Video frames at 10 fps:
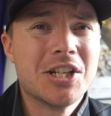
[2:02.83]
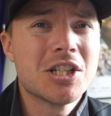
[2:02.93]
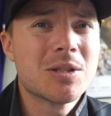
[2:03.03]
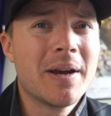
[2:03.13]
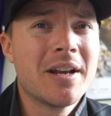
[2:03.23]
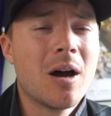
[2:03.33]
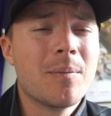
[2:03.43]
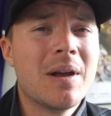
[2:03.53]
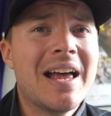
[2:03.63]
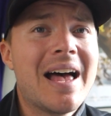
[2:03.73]
He just might
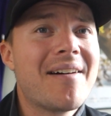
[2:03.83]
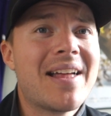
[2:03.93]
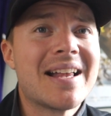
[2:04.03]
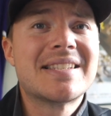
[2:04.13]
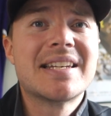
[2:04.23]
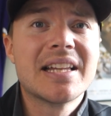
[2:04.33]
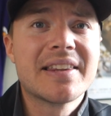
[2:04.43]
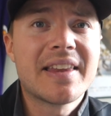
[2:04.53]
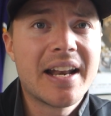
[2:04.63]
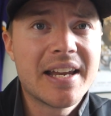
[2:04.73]
not have that
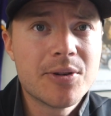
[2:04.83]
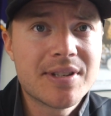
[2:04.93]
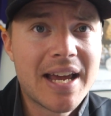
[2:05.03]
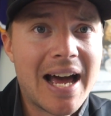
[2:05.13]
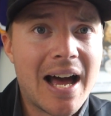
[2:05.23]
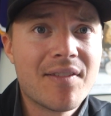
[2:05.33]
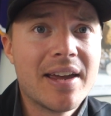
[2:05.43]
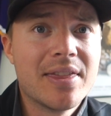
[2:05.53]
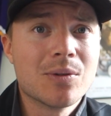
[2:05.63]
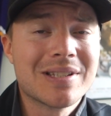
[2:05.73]
ceiling that he used to have
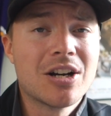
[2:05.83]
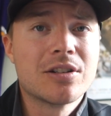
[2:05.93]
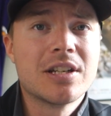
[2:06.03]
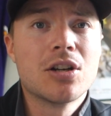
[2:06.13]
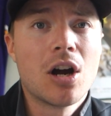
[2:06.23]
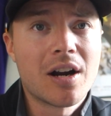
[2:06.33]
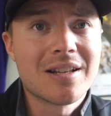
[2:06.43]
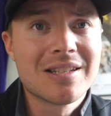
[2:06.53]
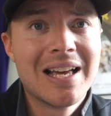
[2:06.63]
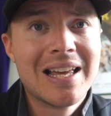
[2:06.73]
and those guaranteed
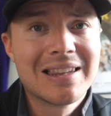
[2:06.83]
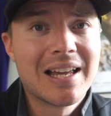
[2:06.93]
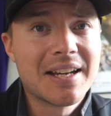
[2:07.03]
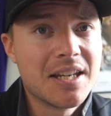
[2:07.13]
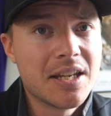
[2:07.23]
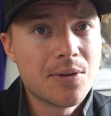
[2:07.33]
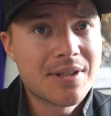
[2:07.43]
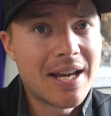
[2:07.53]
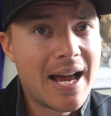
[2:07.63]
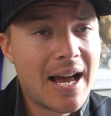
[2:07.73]
targets like he used
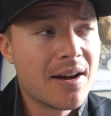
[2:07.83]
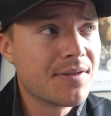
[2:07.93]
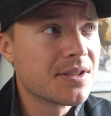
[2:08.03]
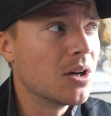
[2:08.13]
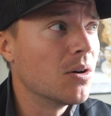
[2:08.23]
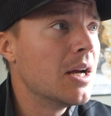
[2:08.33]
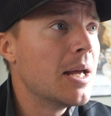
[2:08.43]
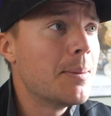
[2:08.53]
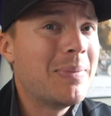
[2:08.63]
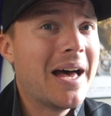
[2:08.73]
to have. So
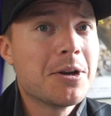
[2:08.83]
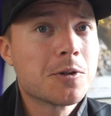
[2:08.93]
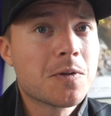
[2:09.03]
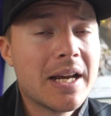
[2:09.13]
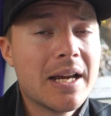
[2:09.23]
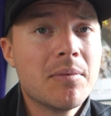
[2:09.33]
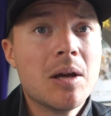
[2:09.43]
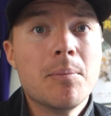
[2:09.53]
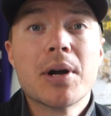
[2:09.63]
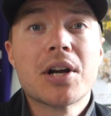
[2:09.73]
bad news for him,
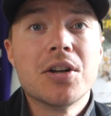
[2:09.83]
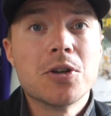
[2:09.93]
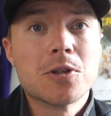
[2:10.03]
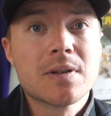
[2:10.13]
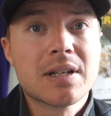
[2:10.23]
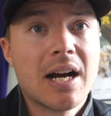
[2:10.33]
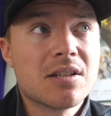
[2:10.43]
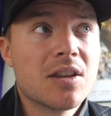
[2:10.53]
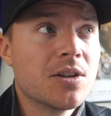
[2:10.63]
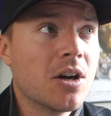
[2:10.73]
but good news for guys
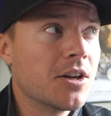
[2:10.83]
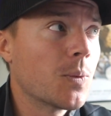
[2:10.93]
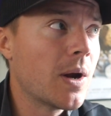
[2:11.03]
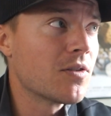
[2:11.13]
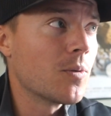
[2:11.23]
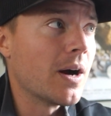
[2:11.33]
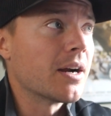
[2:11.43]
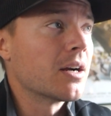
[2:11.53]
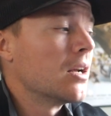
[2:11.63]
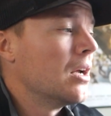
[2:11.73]
on your waiver
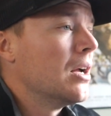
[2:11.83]
wire.